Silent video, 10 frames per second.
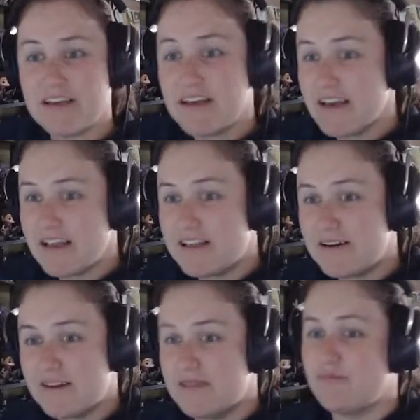
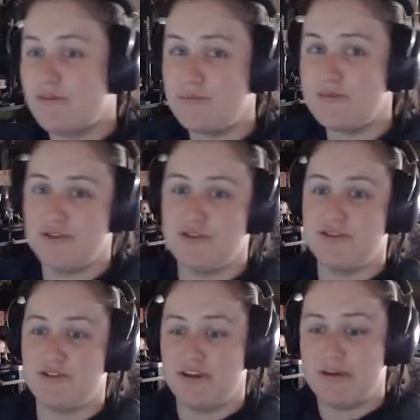little impromptu
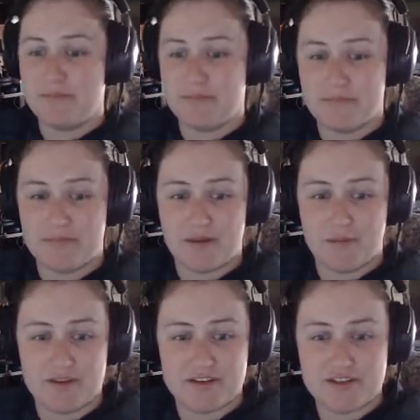stream,
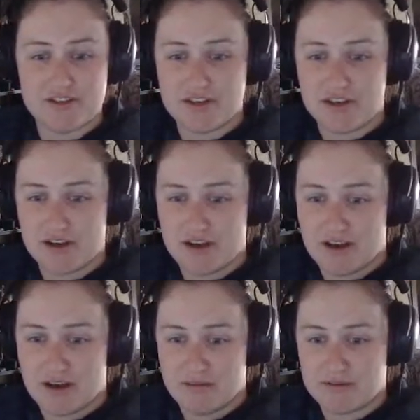which
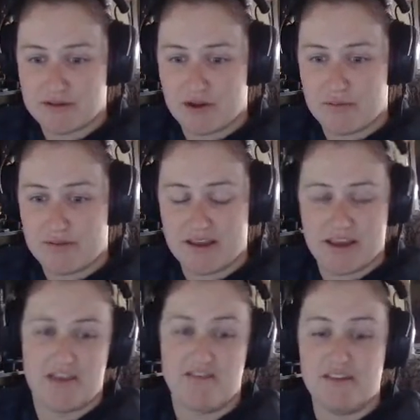I'm just hoping
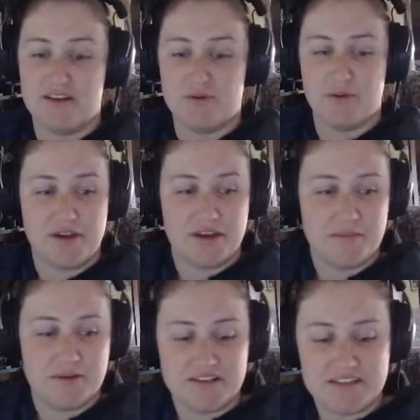everything's working
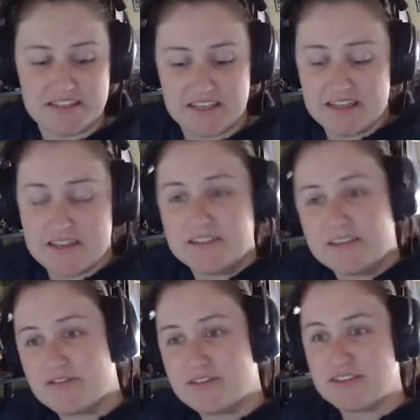because it's a little
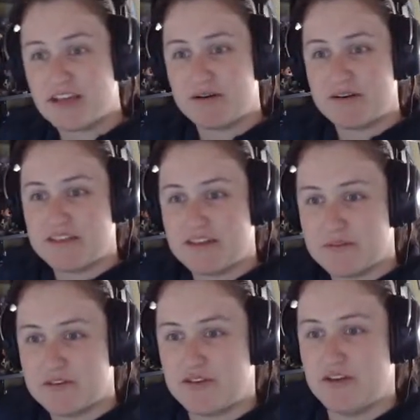different to how I set up the
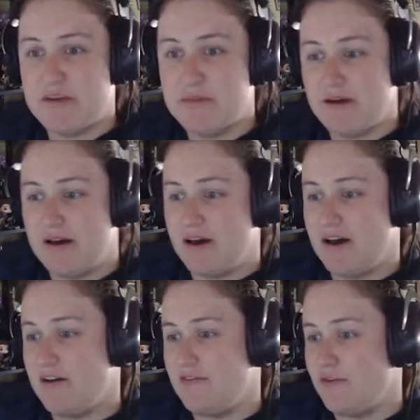stream
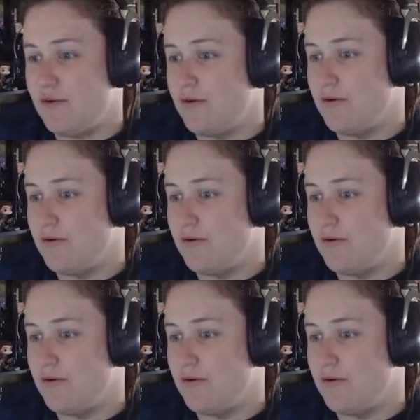for